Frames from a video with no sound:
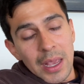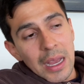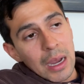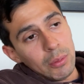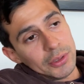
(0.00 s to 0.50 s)

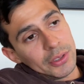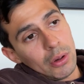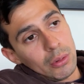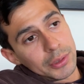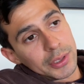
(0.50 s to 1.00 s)

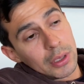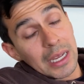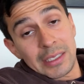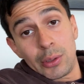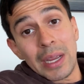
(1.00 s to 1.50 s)

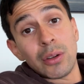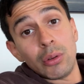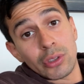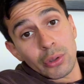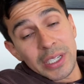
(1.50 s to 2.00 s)
So I
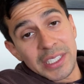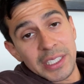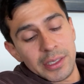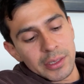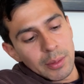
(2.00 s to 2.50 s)
coached 3
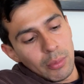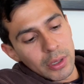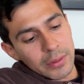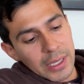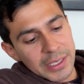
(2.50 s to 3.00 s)
seasons: the
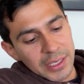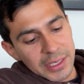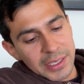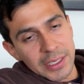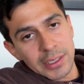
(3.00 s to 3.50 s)
boys wrestling
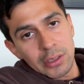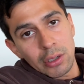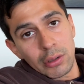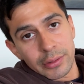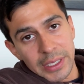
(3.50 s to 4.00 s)
season, the
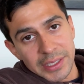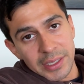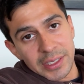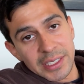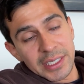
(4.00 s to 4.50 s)
girls
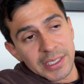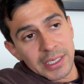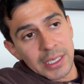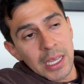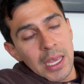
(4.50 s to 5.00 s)
wrestling
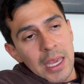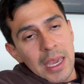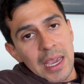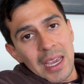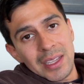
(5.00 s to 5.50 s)
season,
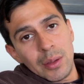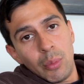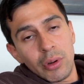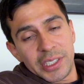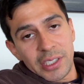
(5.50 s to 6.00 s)
and the
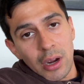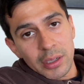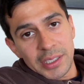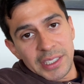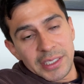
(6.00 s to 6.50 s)
boys soccer
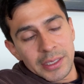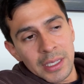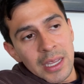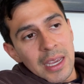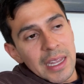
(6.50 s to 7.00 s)
season.
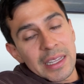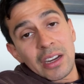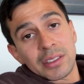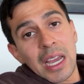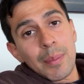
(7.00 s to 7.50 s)
And then
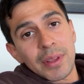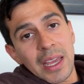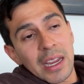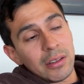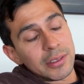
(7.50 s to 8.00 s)
on top of
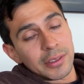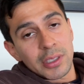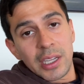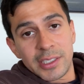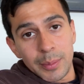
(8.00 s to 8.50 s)
that, I also
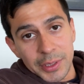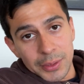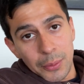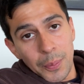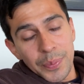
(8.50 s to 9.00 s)
taught summer
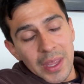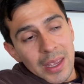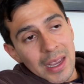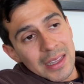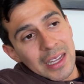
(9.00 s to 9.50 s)
school.
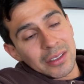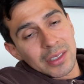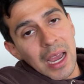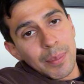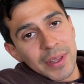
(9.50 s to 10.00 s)
And then on
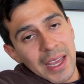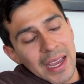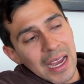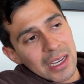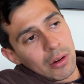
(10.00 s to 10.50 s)
top of
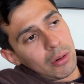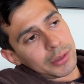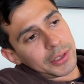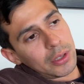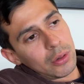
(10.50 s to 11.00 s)
that, I
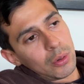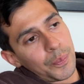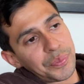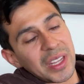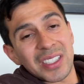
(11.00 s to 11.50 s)

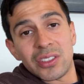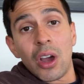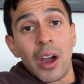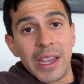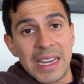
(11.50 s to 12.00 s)
also
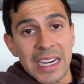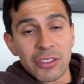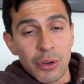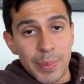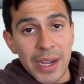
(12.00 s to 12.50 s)
taught an
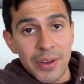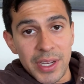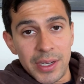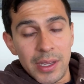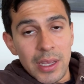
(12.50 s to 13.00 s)
extra
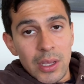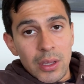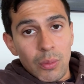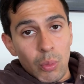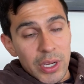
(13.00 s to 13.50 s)
period,
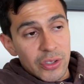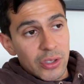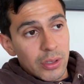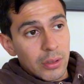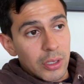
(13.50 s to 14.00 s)

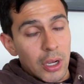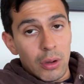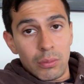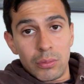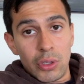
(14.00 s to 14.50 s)
which,
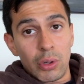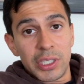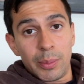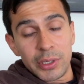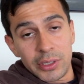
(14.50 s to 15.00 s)
you're only
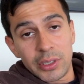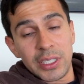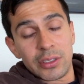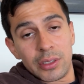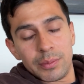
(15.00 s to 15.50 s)
supposed to
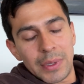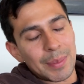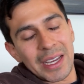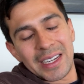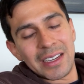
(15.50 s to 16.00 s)
teach. I'm not
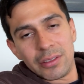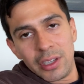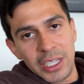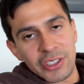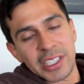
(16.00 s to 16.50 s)
going to get into the
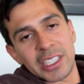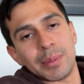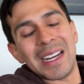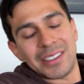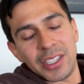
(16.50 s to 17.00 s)
logistics,
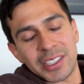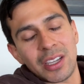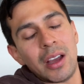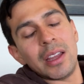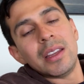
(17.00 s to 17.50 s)
but I just
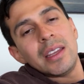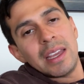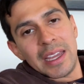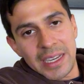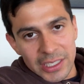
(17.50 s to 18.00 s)
taught
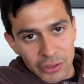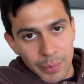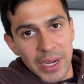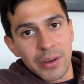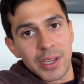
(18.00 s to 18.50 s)
an extra
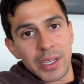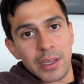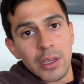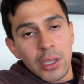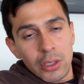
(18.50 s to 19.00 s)
period
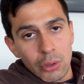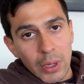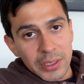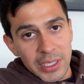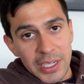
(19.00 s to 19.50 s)

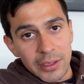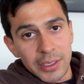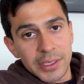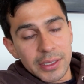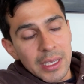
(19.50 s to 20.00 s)
throughout the
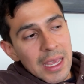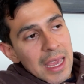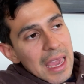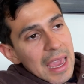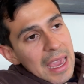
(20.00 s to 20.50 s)
years.
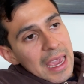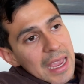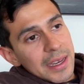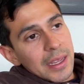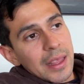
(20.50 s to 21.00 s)

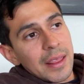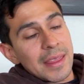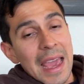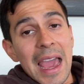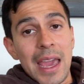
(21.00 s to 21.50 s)
And
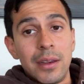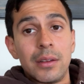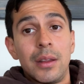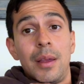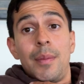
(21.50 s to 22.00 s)
that
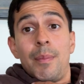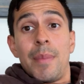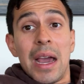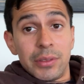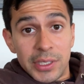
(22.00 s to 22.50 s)

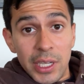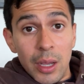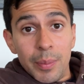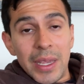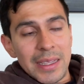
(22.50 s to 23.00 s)
mounts
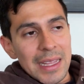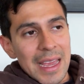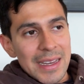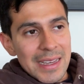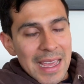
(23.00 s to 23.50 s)
up and
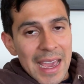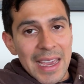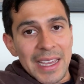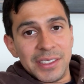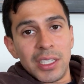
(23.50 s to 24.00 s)
that
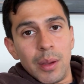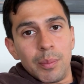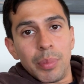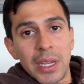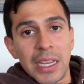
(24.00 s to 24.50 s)
adds
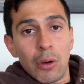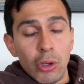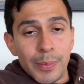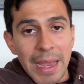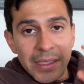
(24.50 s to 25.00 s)
up. But it
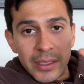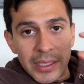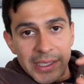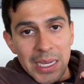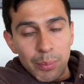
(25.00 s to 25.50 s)
goes back to the
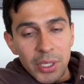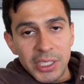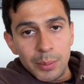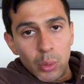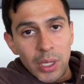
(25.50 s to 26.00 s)
same
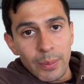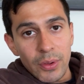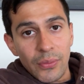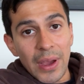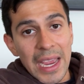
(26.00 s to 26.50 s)
principle. If you
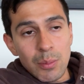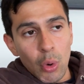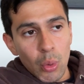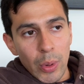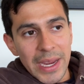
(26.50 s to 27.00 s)
find
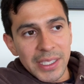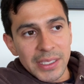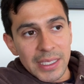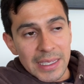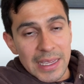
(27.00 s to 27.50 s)
more ways
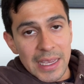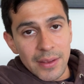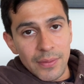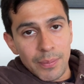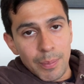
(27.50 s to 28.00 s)
to
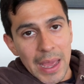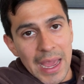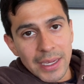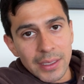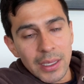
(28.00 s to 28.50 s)
give
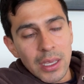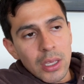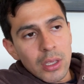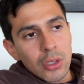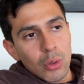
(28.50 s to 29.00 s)
back,
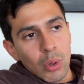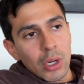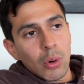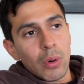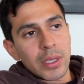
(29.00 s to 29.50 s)
you are
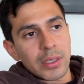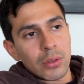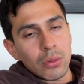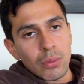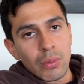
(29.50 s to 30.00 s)
going
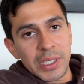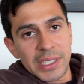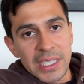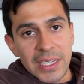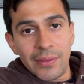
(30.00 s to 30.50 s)
to
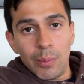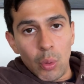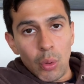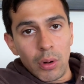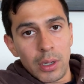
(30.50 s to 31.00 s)
receive
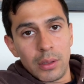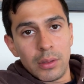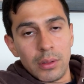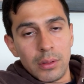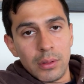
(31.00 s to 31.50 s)
more.
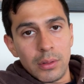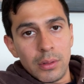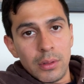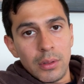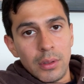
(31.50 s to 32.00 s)

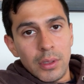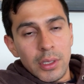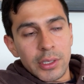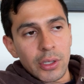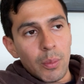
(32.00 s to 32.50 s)

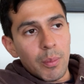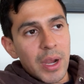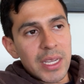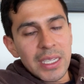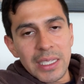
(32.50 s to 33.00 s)
So
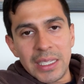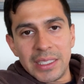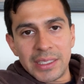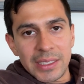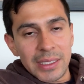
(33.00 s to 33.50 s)
money
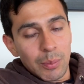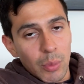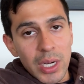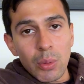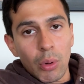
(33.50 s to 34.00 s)

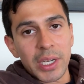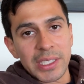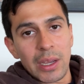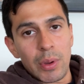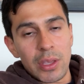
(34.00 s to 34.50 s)
works
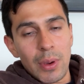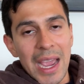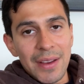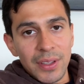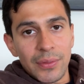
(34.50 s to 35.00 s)
that way. You
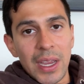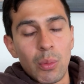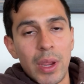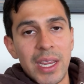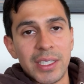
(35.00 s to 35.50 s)
have to find
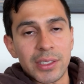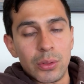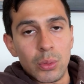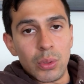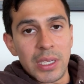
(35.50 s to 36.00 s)
ways
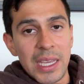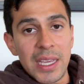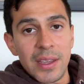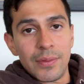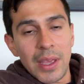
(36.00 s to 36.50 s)
to
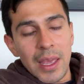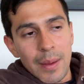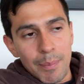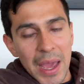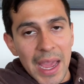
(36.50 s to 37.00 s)
give
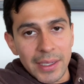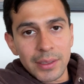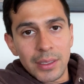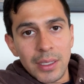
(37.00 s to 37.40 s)
back.